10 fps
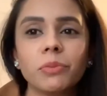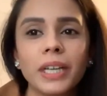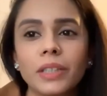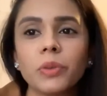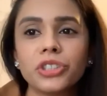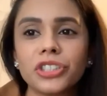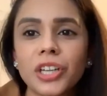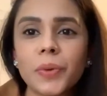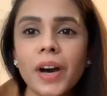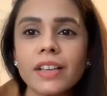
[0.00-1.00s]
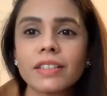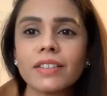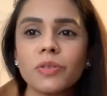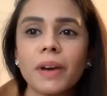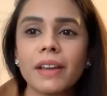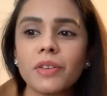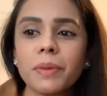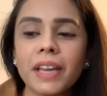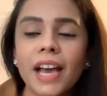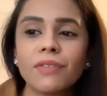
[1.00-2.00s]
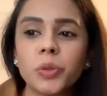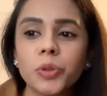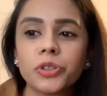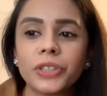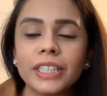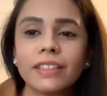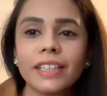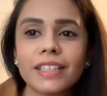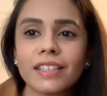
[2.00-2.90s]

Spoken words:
I think what she's trying to ask is you may have 2 or 3 things,